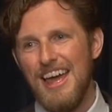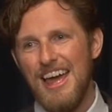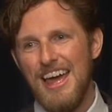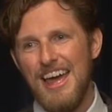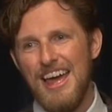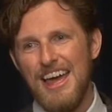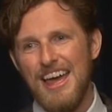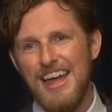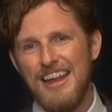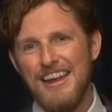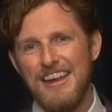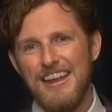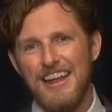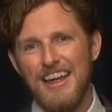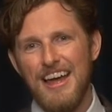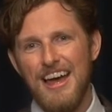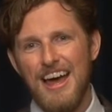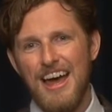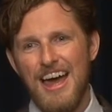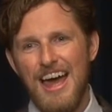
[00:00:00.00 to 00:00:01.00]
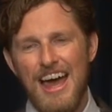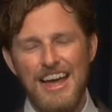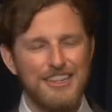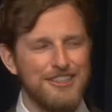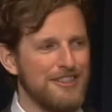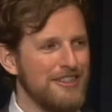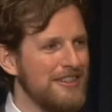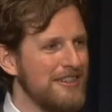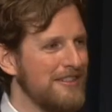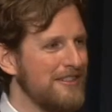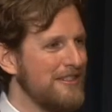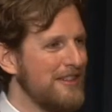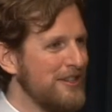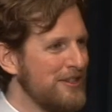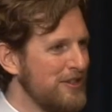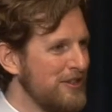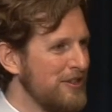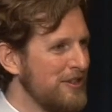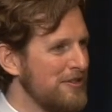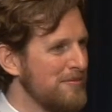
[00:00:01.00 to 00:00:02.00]
And actually,
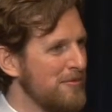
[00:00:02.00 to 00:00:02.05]
this year,